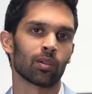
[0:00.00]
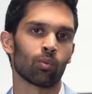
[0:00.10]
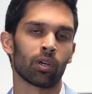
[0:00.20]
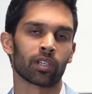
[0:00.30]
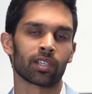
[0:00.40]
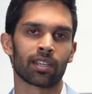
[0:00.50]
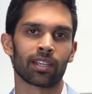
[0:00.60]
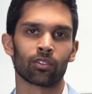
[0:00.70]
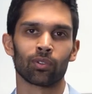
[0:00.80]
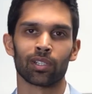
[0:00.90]
one could take
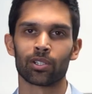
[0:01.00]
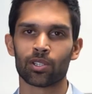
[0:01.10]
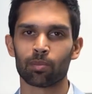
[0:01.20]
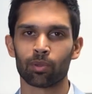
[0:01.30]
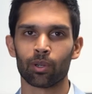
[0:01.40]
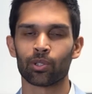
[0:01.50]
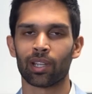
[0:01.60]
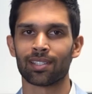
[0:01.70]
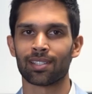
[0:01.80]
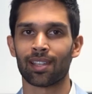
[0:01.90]
a religious approach
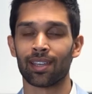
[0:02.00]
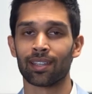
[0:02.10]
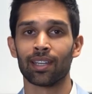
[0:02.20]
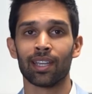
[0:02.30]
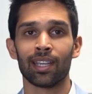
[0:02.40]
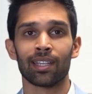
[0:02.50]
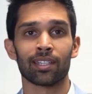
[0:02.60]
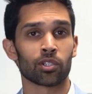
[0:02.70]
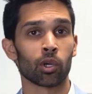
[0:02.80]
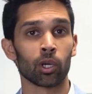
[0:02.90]
and say,
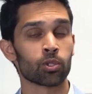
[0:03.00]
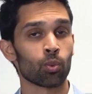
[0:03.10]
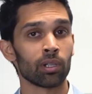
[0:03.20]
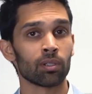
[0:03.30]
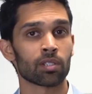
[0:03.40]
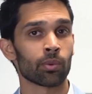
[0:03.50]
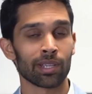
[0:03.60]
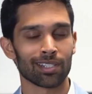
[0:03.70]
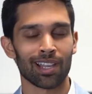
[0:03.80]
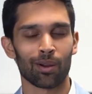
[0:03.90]
it's God's will, so it
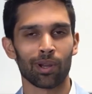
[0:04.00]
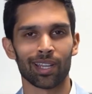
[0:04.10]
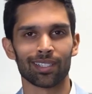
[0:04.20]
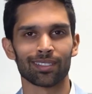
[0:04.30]
is that way.